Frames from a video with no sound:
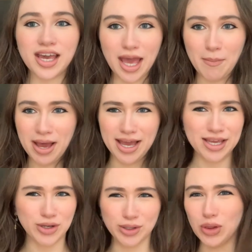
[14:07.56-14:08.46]
am
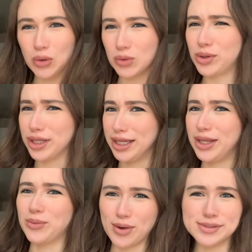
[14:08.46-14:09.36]
I your local
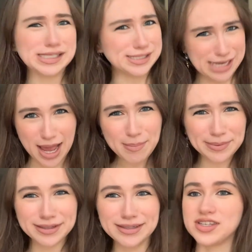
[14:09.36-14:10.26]
Lily Rose Depp?
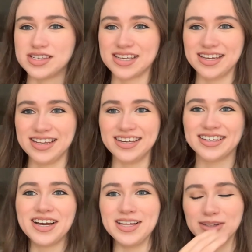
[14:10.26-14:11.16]
Just
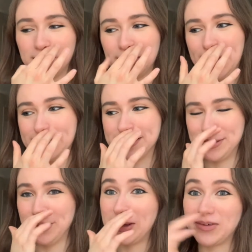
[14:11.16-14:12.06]
kidding. I literally had to
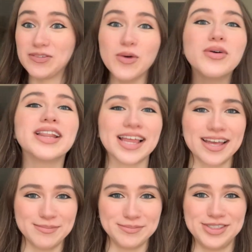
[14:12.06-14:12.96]
do like full
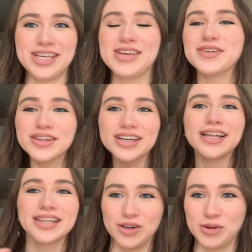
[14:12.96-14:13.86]
glam to even
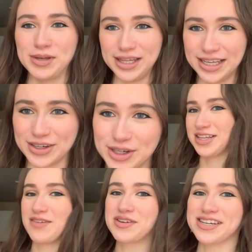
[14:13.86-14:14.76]
look a little bit like
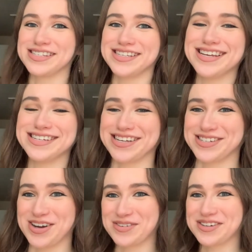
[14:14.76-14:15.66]
her. Have you guys seen that
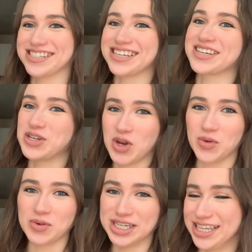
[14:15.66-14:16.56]
TikTok where it's like
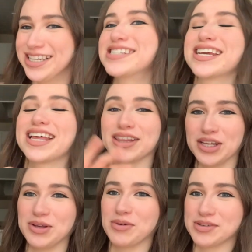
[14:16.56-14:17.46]
no one and then it's like
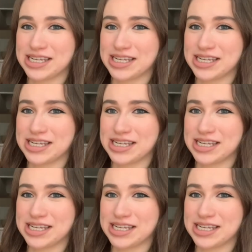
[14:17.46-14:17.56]
Lily Rose